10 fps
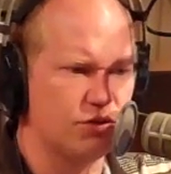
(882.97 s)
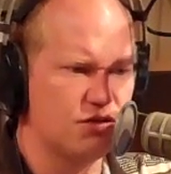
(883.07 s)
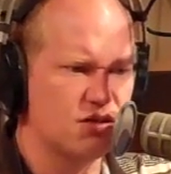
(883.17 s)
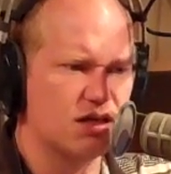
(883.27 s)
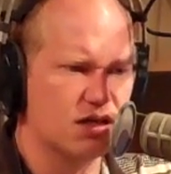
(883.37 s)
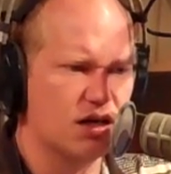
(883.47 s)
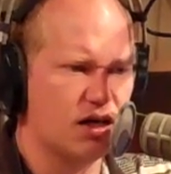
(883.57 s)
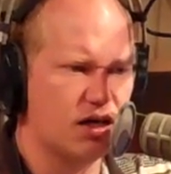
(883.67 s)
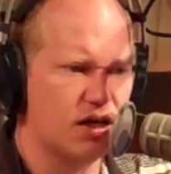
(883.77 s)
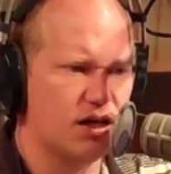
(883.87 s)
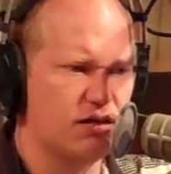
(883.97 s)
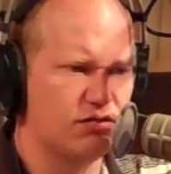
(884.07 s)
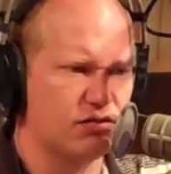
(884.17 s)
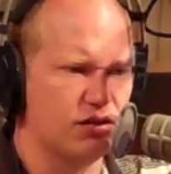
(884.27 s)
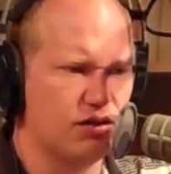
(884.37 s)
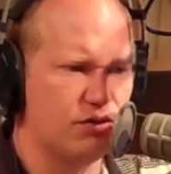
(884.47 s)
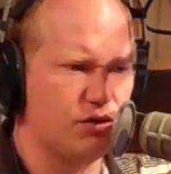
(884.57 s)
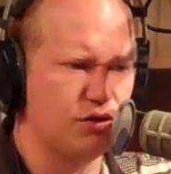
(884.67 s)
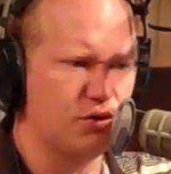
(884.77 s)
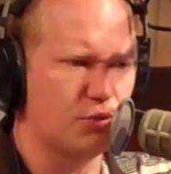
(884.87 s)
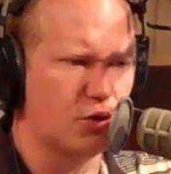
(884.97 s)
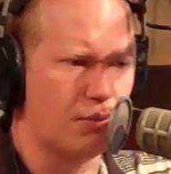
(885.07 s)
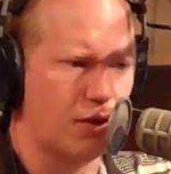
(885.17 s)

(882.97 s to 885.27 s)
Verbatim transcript: Would you say the Kanaha is, or you you do more